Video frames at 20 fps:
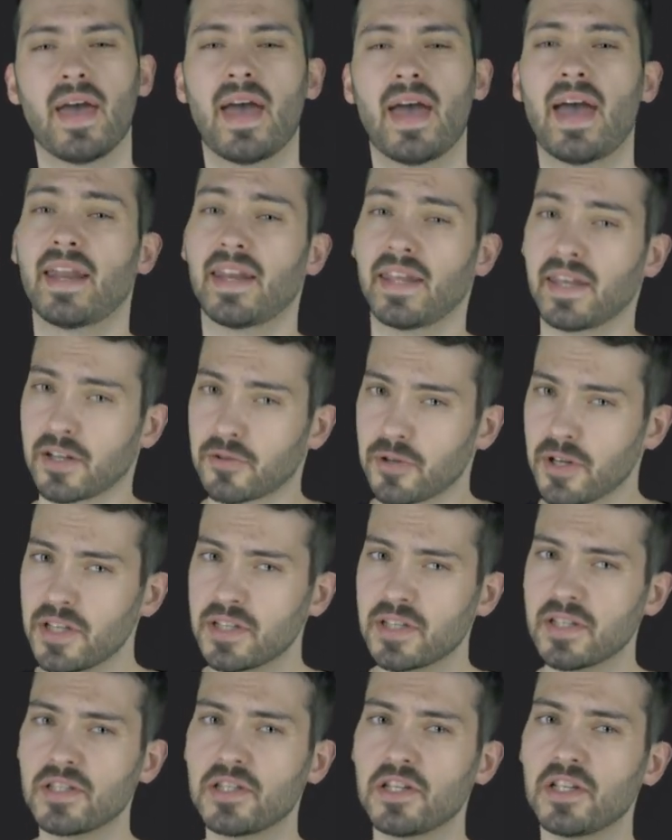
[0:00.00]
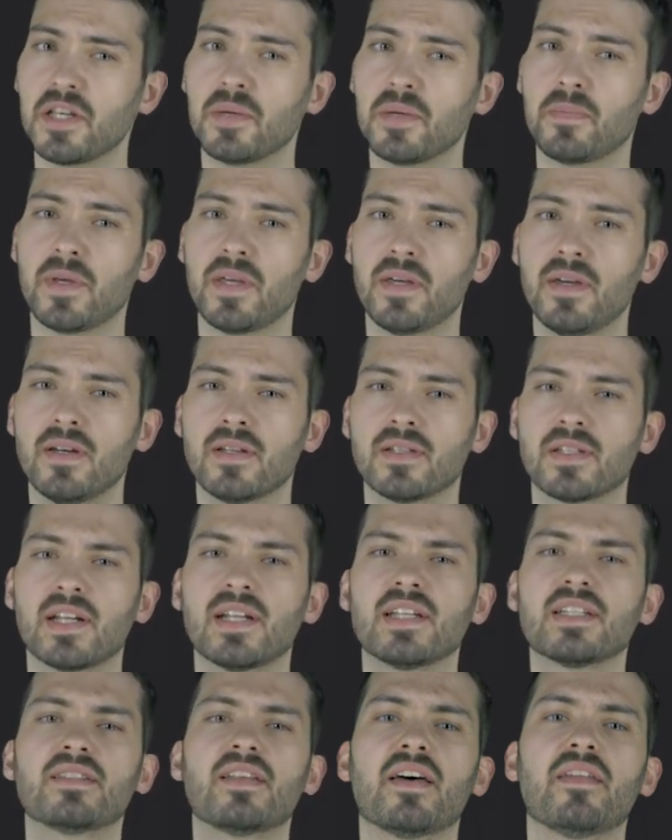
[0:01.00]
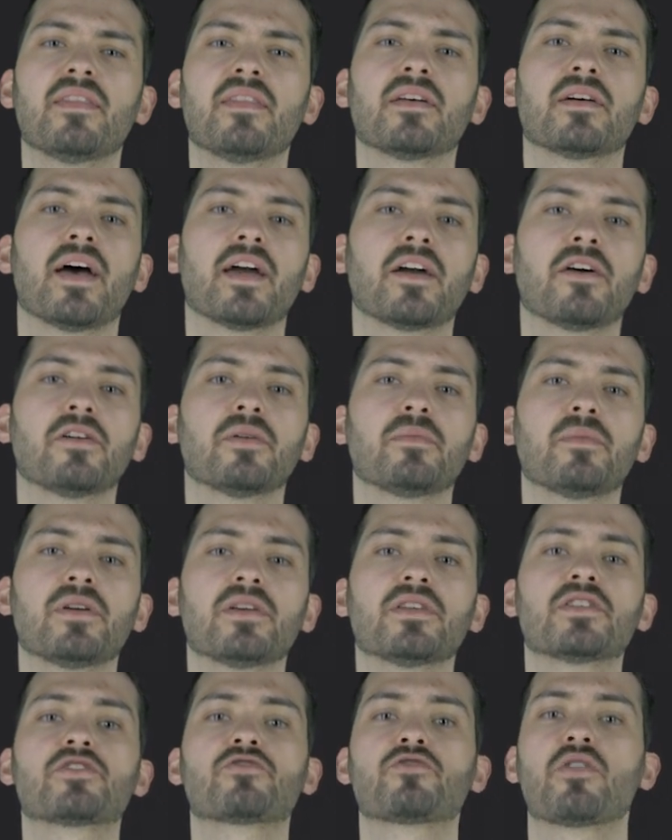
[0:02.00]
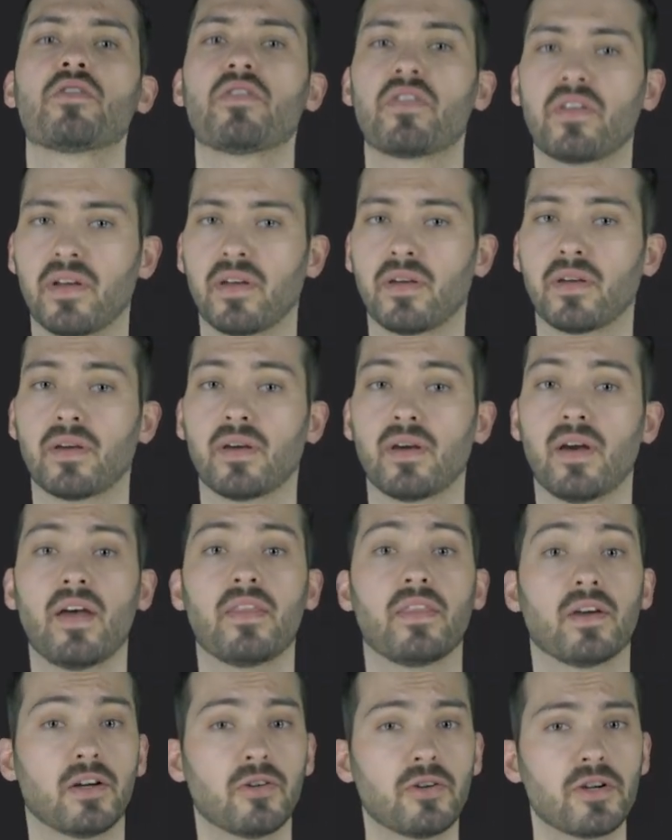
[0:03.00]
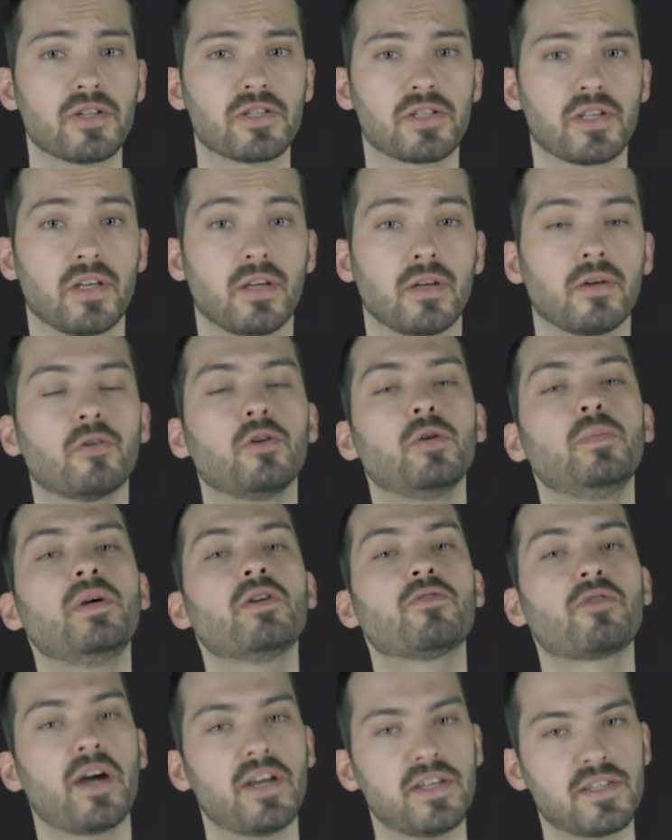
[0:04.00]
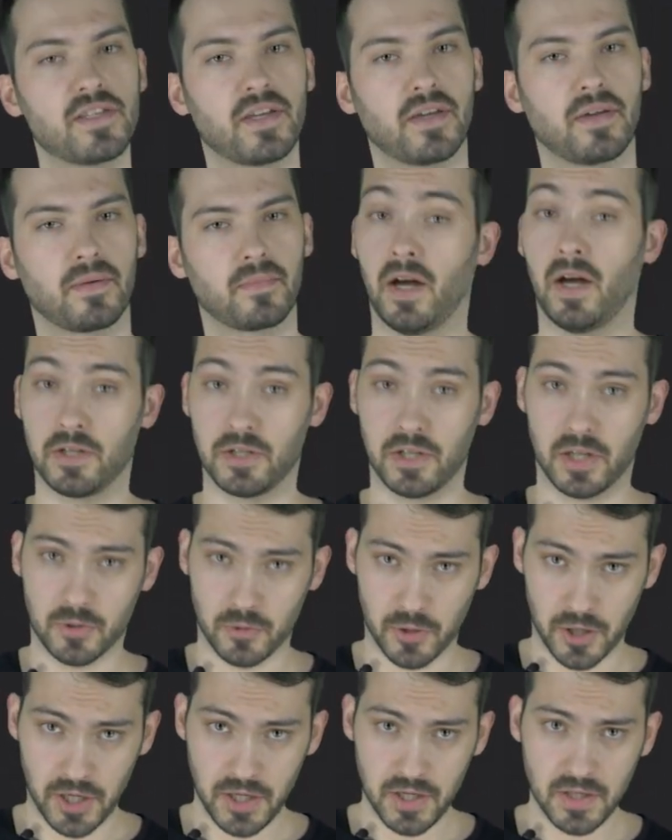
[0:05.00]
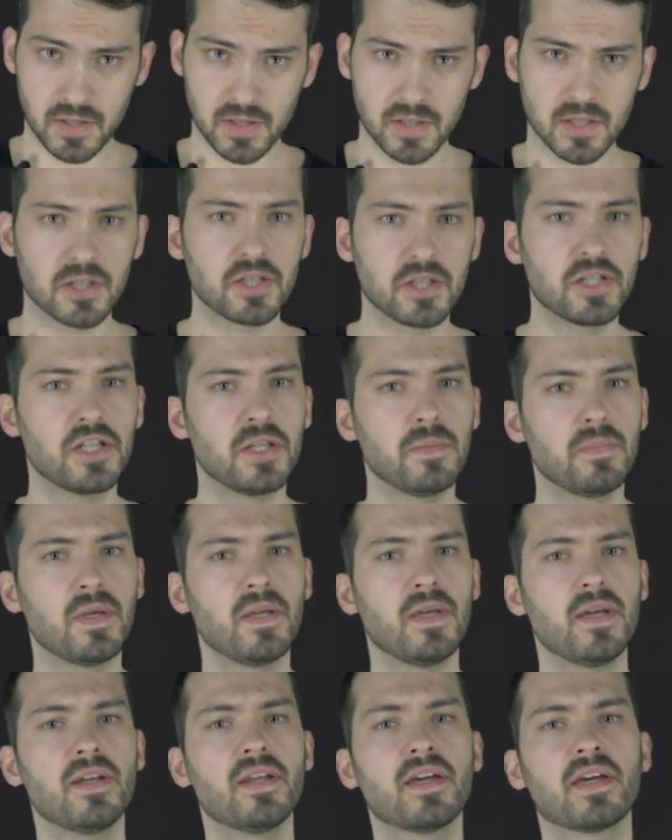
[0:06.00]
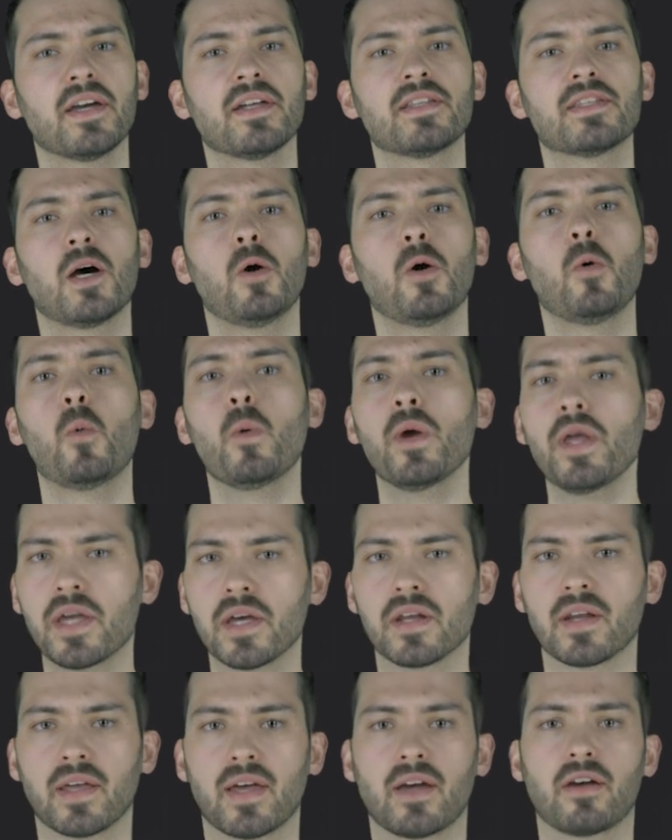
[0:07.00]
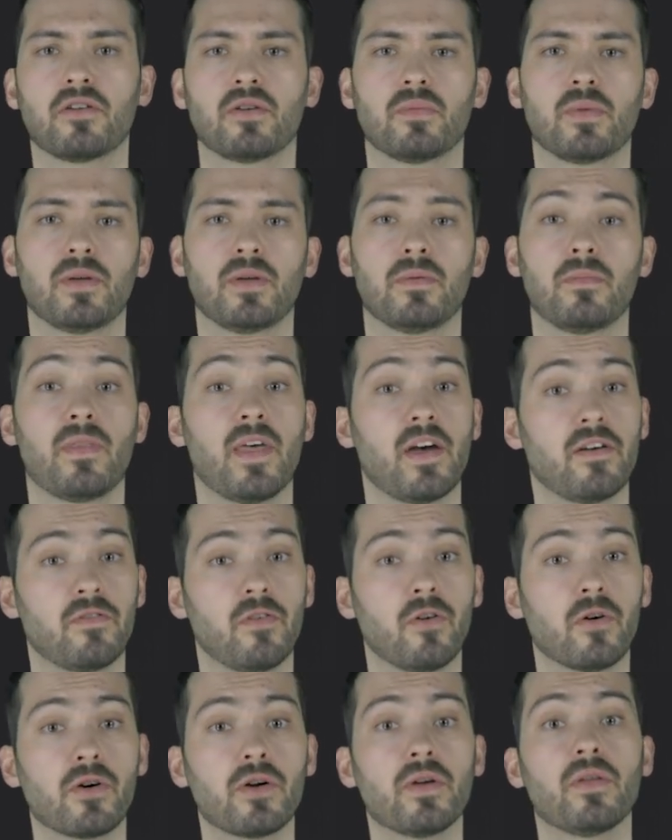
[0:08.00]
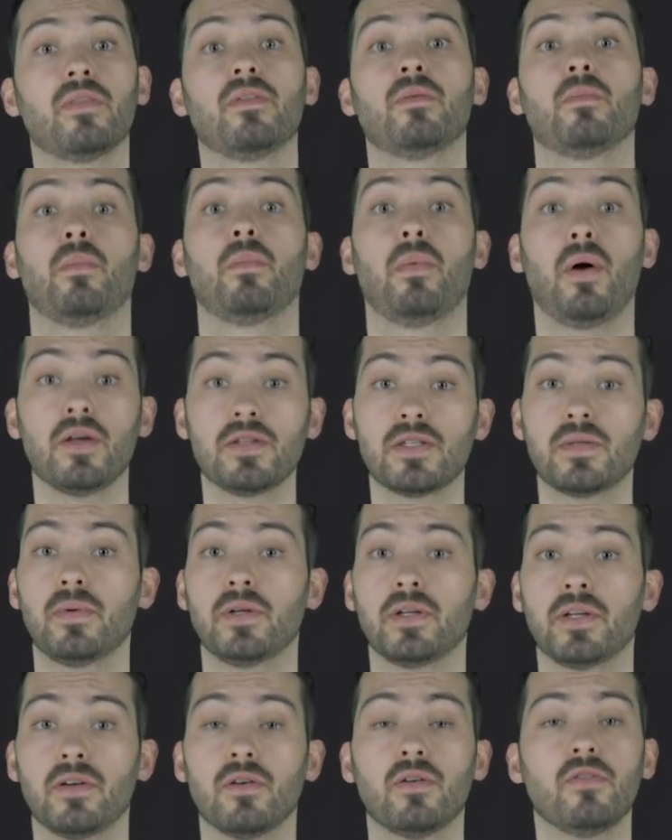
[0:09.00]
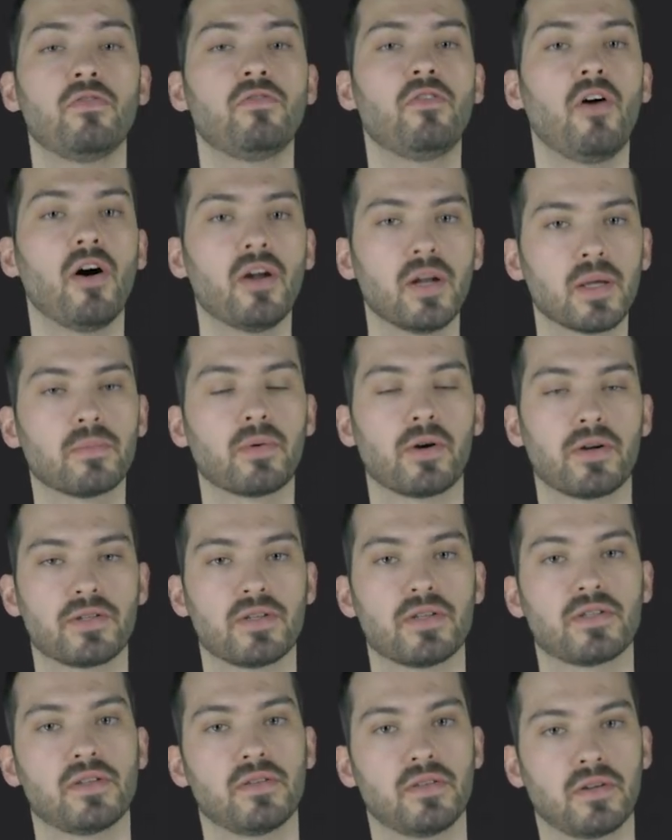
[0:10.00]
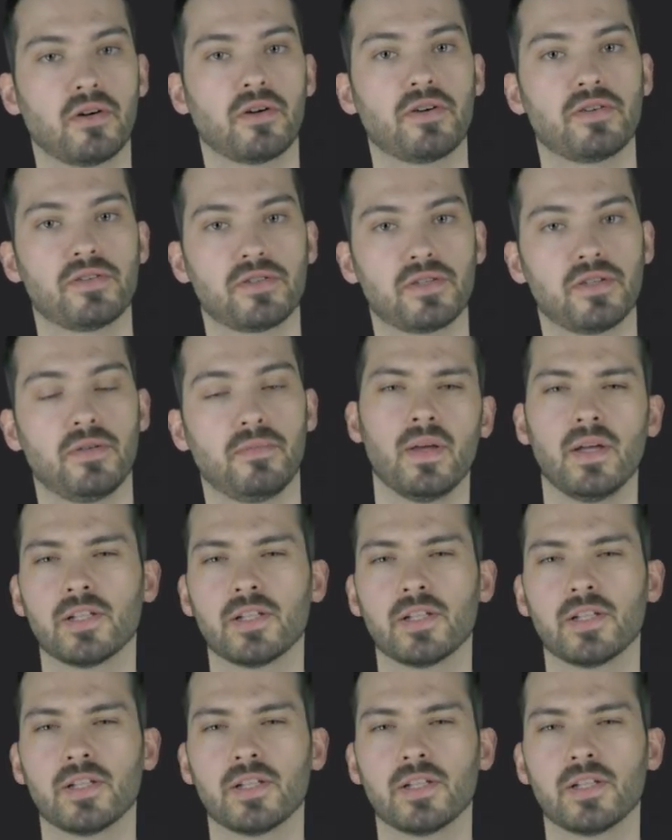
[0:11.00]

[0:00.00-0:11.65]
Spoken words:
An increase in GDP tells us that the economy is strengthening and the currency could be rising. A decrease in the GDP indicates a weakening economy, therefore the possibility of falling prices in the currency.